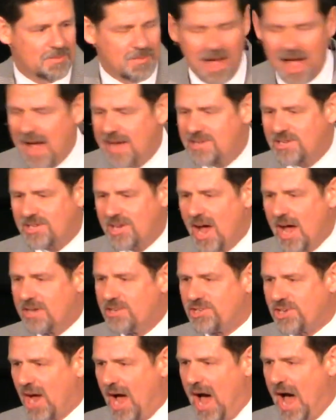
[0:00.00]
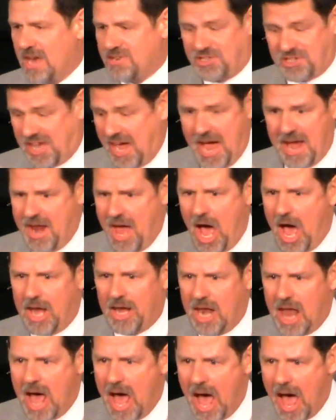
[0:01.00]
My son Josh
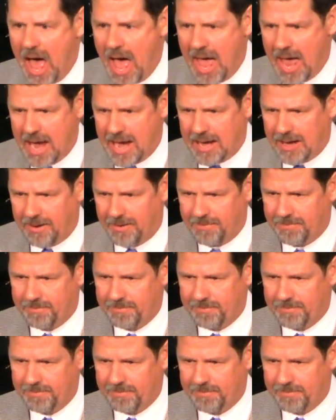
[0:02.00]
cannot lie.